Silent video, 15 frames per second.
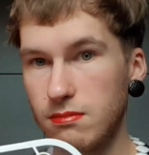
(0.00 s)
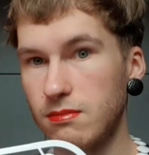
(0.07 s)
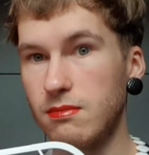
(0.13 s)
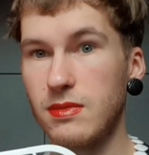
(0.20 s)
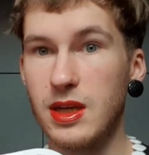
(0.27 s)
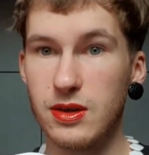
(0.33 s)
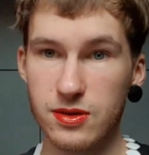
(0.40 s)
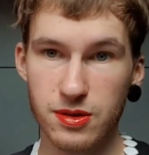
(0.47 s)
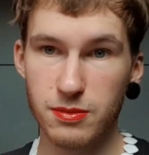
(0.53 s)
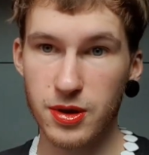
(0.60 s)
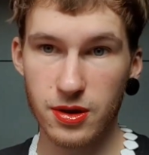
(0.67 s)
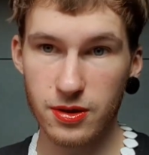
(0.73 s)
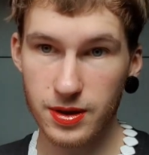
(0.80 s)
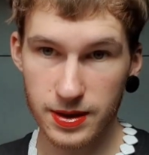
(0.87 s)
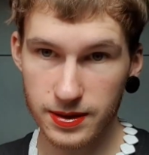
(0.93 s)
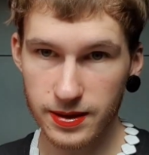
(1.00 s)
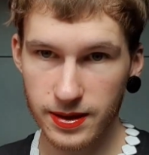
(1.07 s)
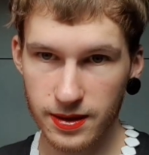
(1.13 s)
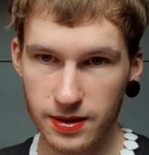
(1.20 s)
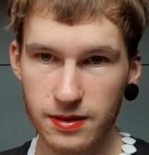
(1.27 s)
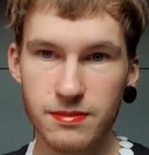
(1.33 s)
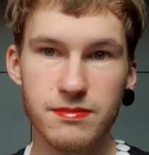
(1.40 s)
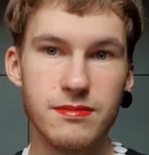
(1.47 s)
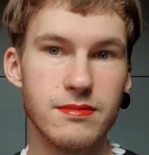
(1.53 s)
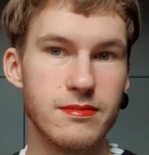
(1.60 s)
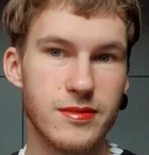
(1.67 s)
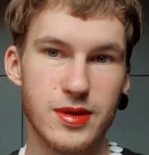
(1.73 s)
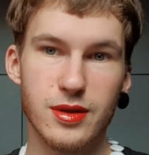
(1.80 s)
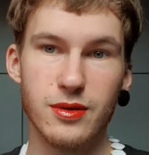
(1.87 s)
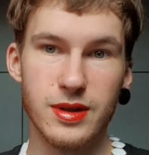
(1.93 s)
there's a mirror in there,
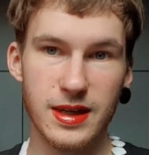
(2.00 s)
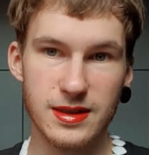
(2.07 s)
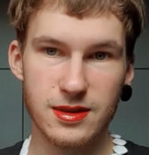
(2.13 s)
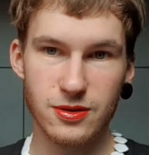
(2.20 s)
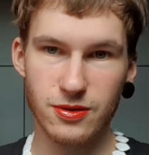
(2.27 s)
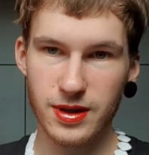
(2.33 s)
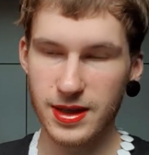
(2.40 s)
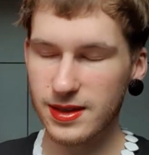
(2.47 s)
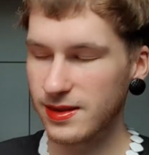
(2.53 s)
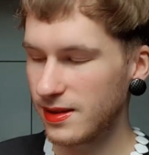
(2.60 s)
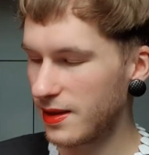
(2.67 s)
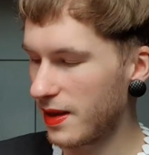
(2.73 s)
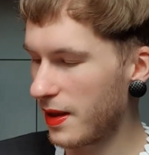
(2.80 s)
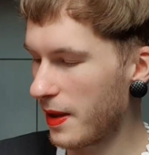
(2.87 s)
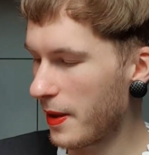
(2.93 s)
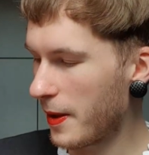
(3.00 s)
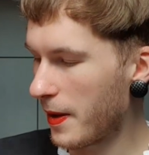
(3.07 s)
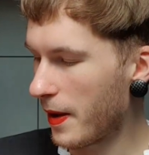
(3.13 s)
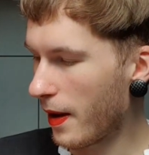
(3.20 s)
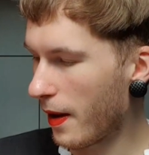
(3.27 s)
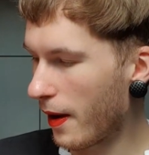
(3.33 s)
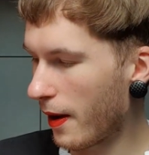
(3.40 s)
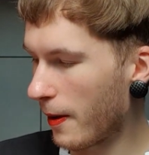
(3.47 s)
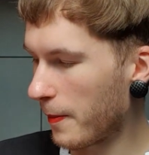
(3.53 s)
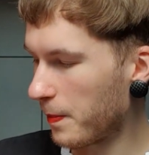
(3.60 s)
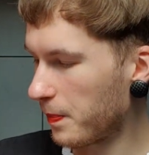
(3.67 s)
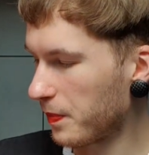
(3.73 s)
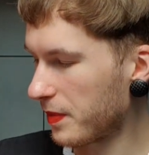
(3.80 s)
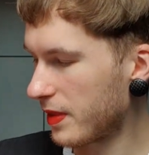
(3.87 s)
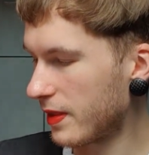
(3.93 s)
so that's great.
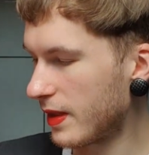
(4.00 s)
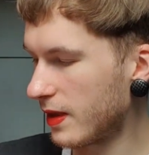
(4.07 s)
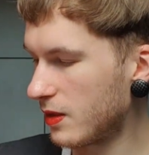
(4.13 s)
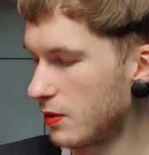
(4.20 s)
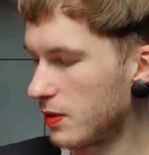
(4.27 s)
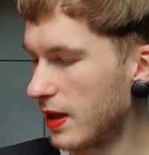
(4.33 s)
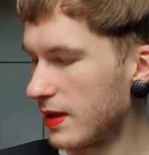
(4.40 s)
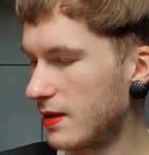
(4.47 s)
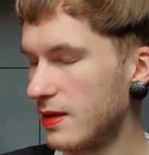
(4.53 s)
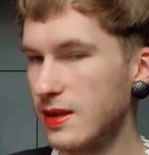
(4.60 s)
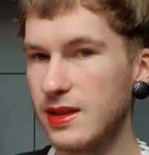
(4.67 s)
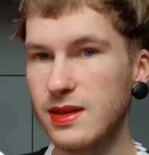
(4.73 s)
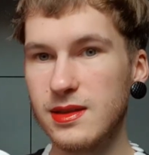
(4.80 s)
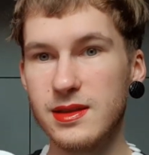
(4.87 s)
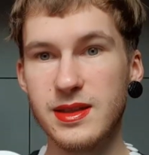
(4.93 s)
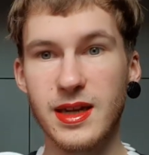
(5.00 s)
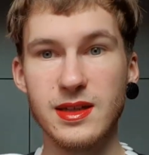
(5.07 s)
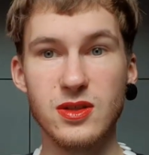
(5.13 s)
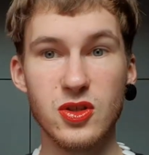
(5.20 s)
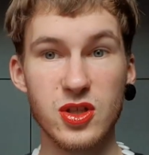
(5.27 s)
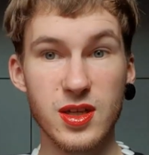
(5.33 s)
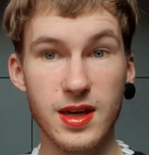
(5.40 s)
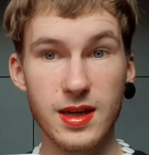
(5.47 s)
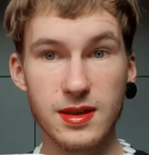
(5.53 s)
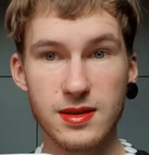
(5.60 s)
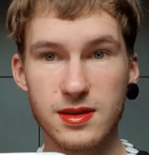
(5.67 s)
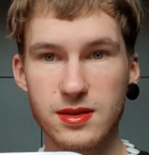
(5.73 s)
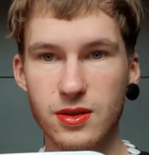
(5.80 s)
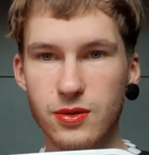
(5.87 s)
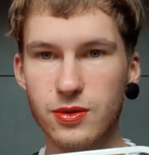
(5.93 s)
Then you get these 10 shades,
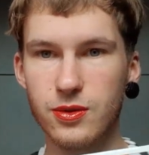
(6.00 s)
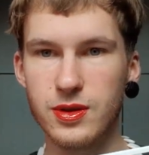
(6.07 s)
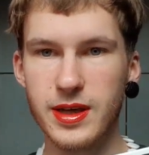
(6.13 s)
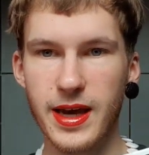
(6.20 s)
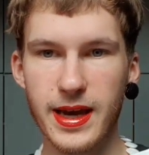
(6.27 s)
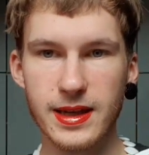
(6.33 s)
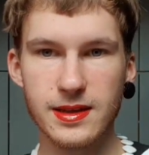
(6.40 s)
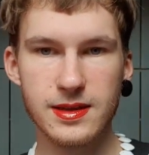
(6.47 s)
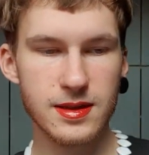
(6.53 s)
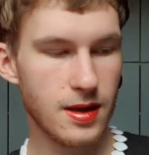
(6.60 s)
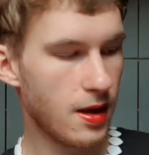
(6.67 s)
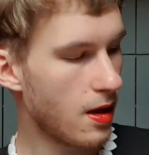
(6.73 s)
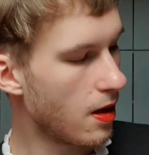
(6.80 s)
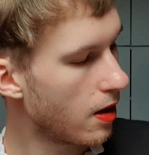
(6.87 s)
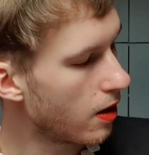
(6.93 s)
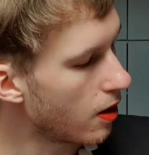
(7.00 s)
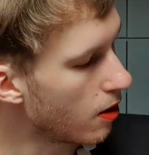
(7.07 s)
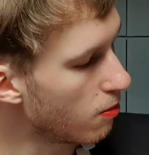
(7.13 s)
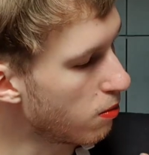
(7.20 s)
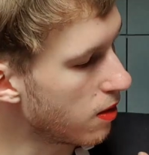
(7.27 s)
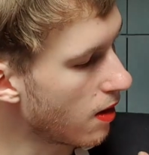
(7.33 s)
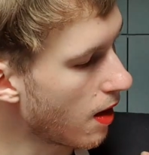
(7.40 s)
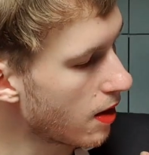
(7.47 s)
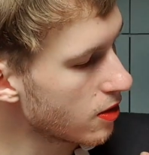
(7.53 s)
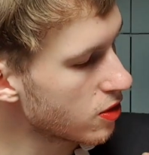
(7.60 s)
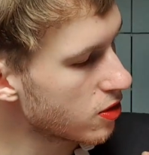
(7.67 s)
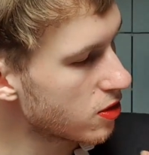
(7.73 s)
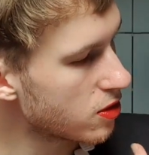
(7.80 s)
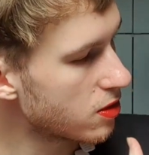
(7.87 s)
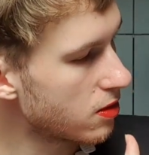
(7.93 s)
so you get a
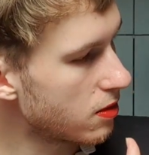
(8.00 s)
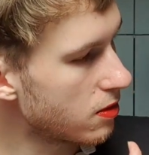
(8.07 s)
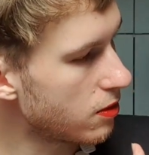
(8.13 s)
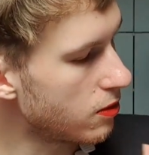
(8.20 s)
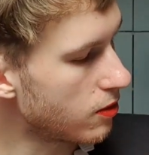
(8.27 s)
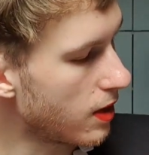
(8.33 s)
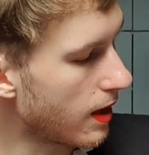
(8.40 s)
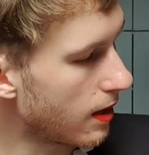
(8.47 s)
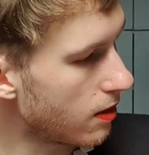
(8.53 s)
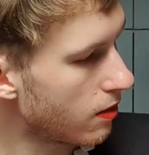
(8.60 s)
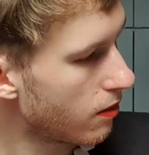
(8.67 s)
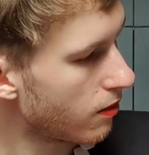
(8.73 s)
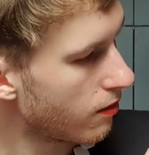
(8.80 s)
blush, you get